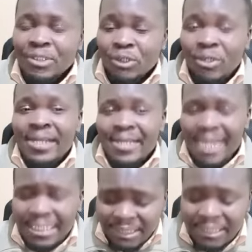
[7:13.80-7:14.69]
So in a
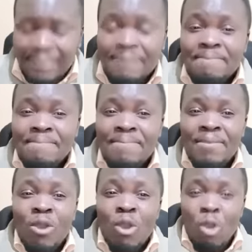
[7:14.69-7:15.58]
nutshell,
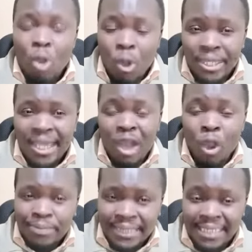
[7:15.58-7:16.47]
Okia
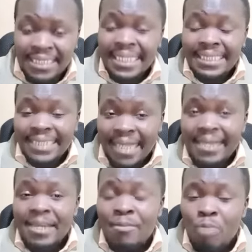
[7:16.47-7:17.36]
Omtata just
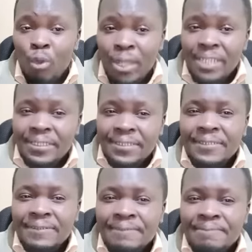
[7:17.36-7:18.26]
added more weight
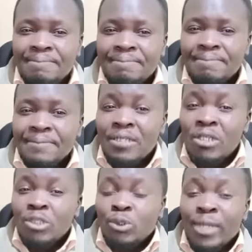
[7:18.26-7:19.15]

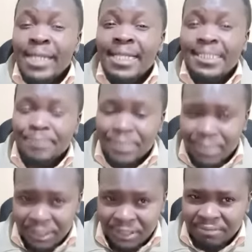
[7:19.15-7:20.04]
to Raila's
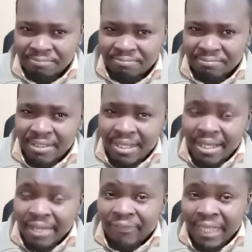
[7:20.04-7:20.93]
petition
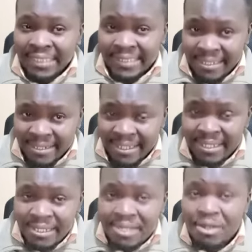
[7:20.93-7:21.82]
that
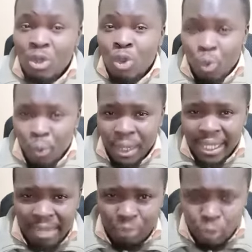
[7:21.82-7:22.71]
indeed
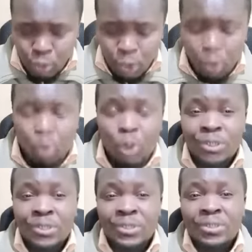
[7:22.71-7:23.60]
William Ruto
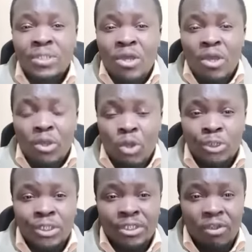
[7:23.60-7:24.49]
was
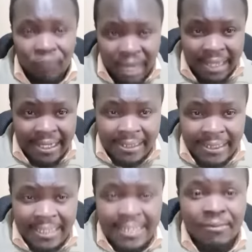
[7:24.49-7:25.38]
not
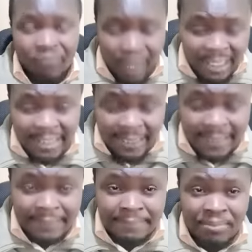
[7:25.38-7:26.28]
validly
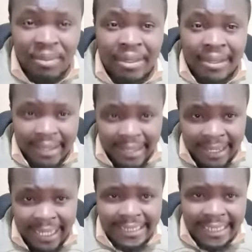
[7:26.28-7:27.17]

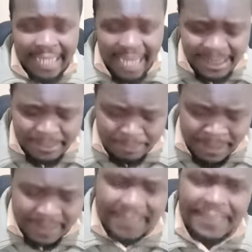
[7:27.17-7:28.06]
elected as the
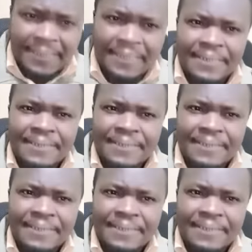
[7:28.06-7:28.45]
president.